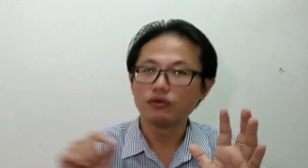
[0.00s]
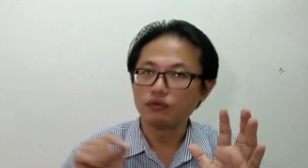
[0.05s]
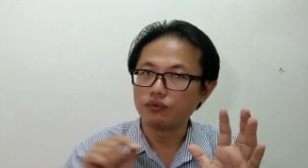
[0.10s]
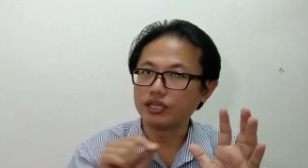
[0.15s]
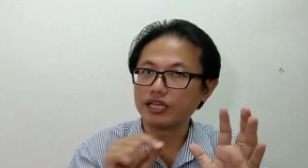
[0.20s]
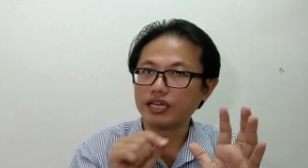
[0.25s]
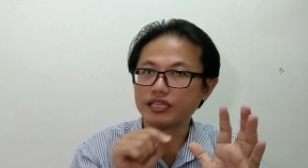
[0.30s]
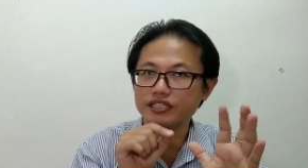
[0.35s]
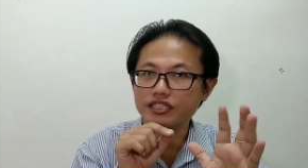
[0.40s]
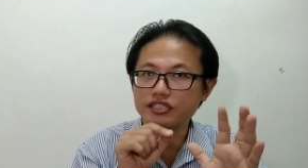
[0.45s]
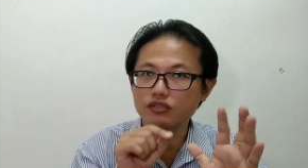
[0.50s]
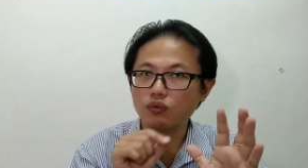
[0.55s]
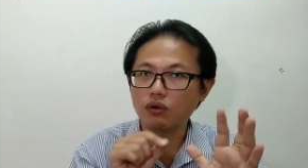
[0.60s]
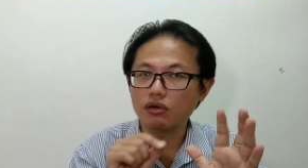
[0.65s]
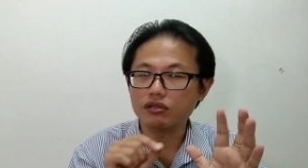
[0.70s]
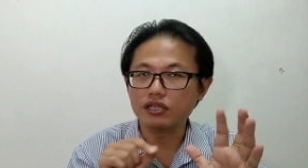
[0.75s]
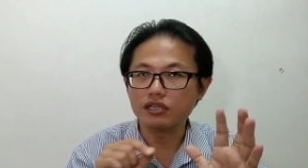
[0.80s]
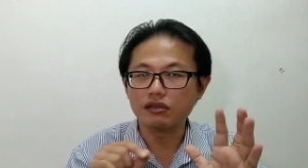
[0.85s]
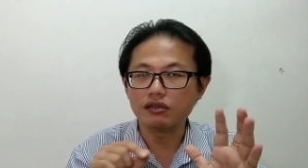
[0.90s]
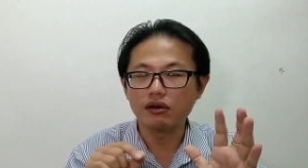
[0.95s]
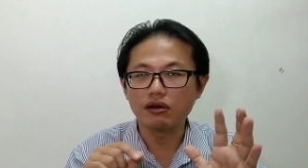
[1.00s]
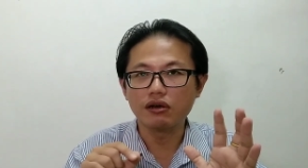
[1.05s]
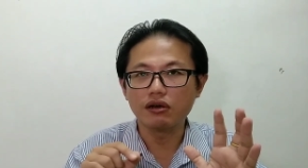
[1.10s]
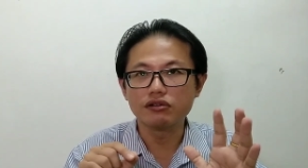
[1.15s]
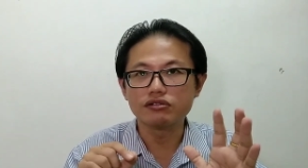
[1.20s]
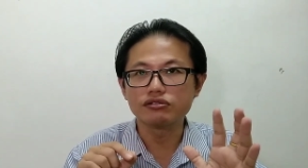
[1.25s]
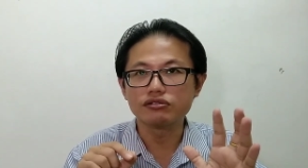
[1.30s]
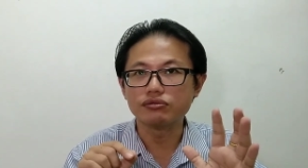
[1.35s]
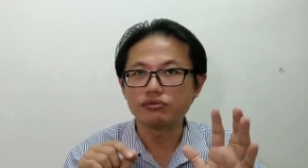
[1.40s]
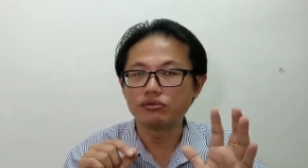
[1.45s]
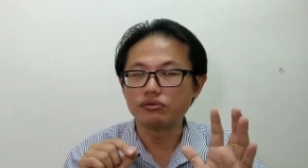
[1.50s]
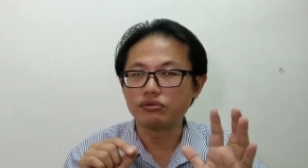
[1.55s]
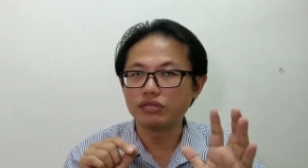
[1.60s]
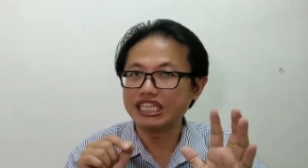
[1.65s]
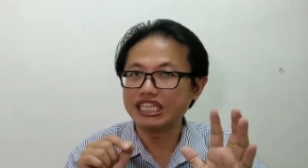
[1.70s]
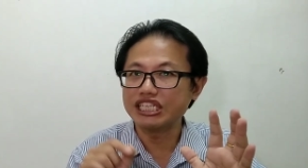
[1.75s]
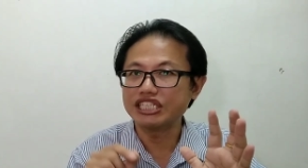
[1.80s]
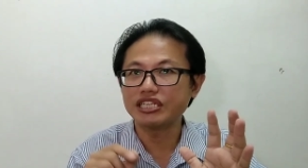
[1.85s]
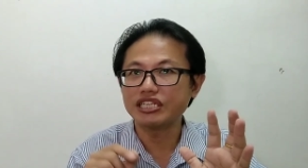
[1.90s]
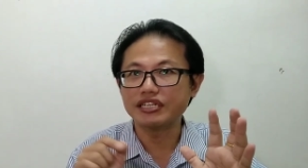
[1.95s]
we can just walk along to
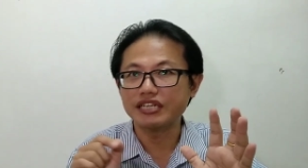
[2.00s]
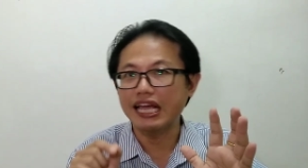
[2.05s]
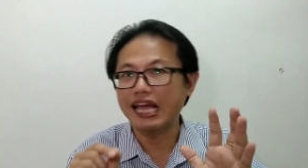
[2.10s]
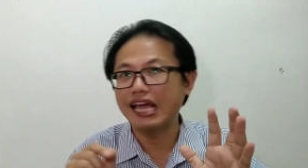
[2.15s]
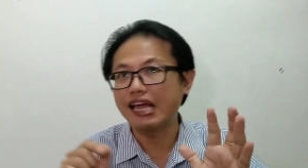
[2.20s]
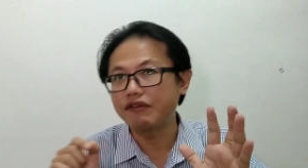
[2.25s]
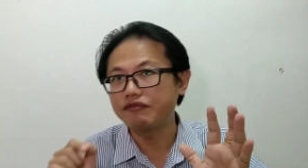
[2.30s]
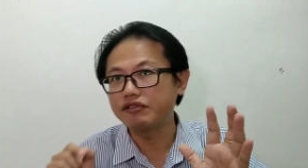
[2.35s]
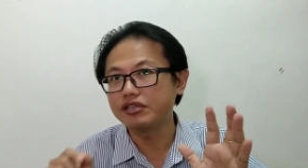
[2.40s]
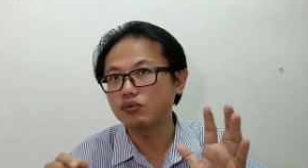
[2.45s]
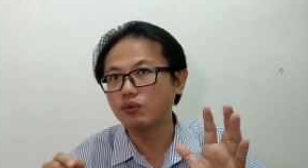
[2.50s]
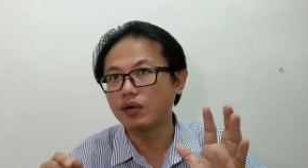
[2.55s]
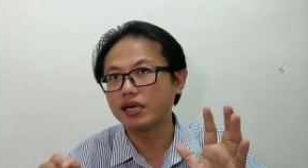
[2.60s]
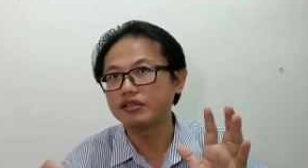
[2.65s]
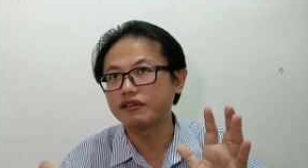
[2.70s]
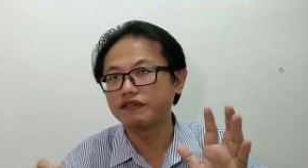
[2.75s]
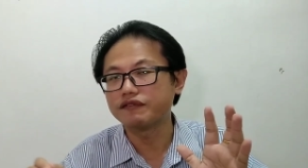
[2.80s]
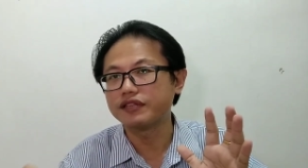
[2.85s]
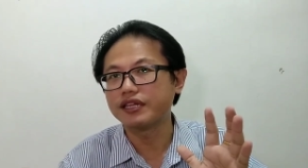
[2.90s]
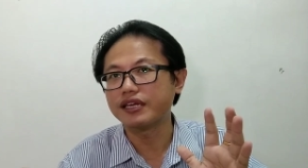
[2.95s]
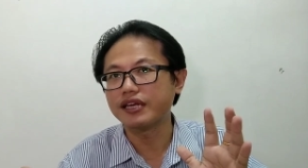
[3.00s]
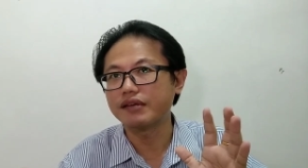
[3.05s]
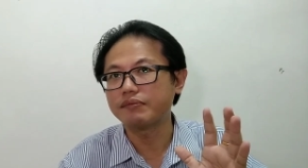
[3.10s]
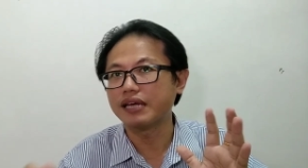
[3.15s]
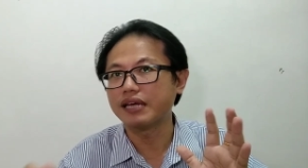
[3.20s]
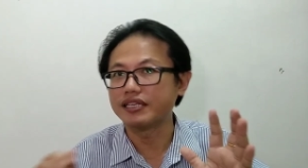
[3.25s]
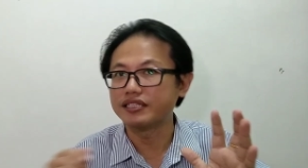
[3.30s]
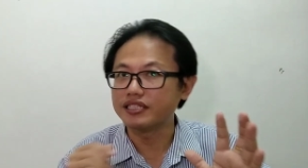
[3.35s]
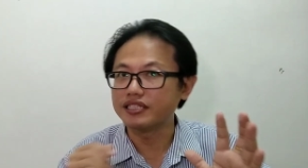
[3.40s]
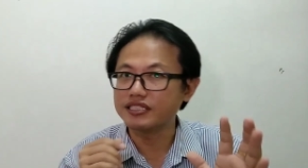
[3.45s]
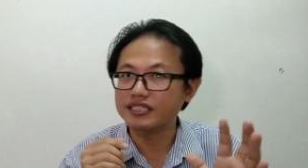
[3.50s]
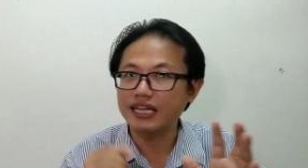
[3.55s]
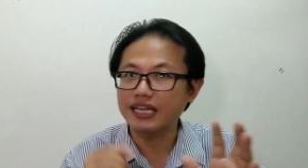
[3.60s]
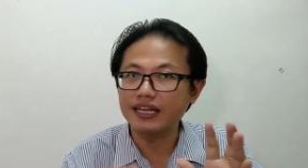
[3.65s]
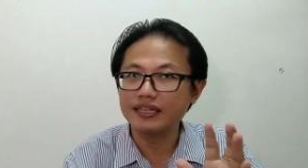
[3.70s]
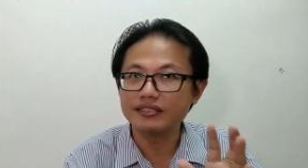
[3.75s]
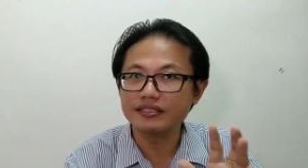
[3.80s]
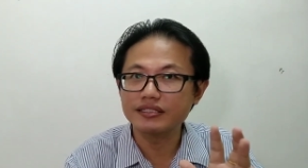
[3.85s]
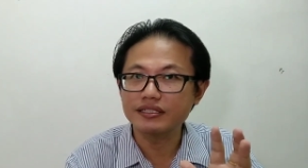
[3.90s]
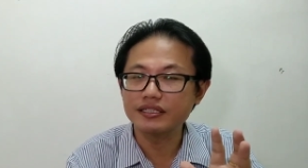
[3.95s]
each and every one of them and just
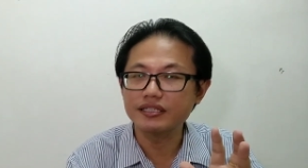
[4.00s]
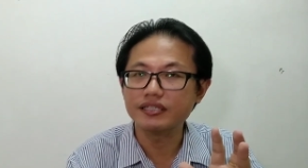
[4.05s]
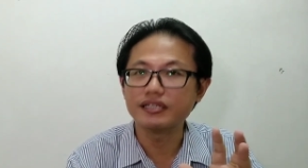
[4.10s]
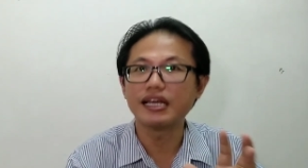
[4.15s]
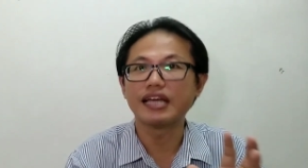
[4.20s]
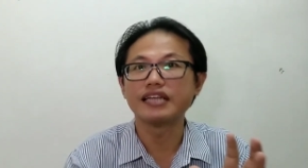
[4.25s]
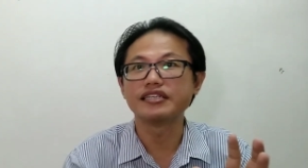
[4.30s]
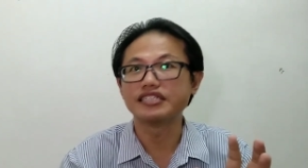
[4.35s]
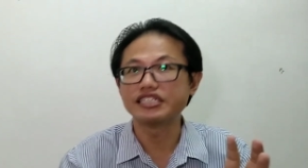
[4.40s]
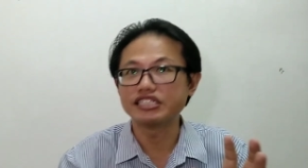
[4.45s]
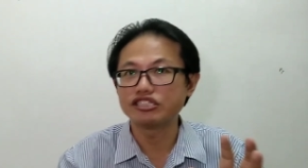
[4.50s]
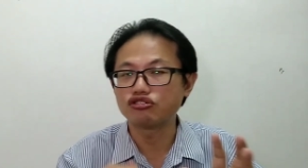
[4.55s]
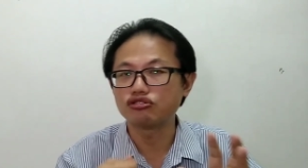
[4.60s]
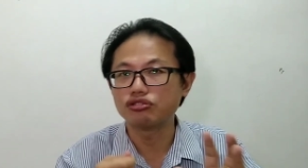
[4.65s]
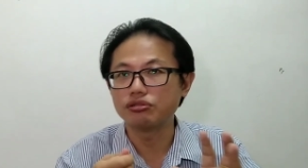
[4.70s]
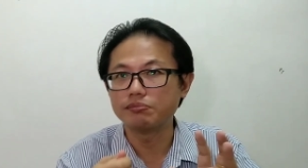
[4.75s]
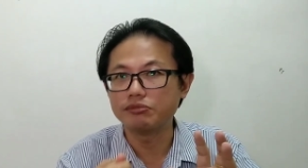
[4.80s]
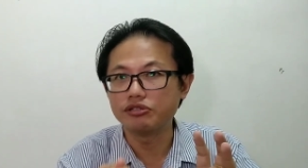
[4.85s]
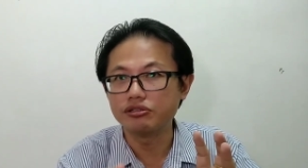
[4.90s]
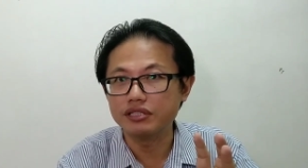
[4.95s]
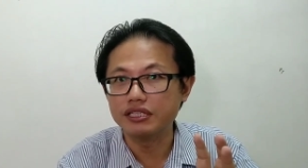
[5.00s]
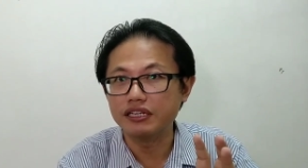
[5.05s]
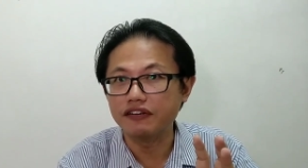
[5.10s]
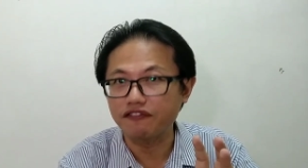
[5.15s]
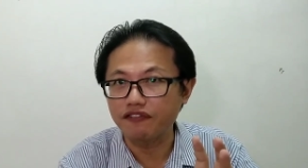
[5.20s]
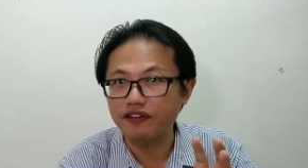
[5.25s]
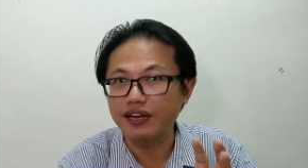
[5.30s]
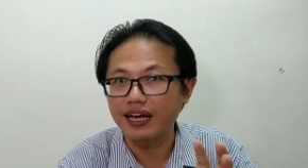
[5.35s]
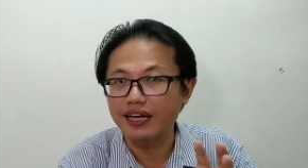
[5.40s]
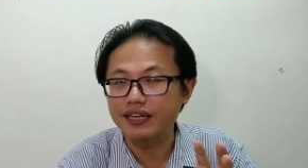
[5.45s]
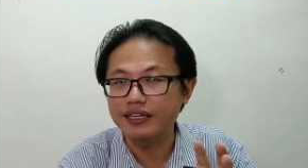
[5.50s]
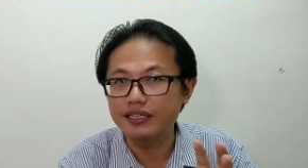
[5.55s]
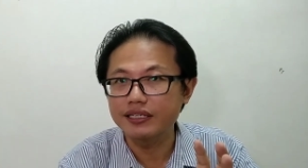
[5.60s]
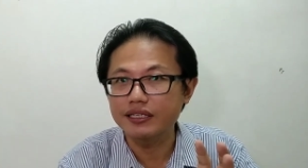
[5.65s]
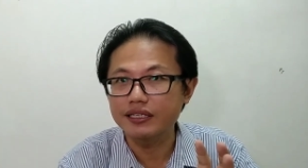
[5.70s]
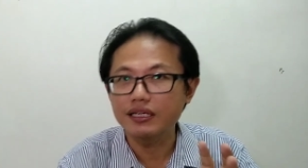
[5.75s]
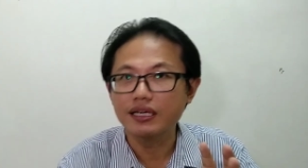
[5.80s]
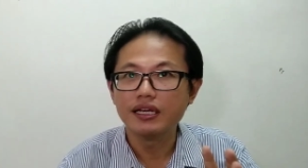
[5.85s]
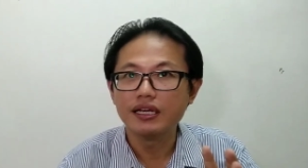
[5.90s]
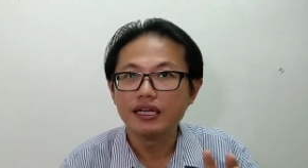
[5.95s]
enter and distribute the flyer.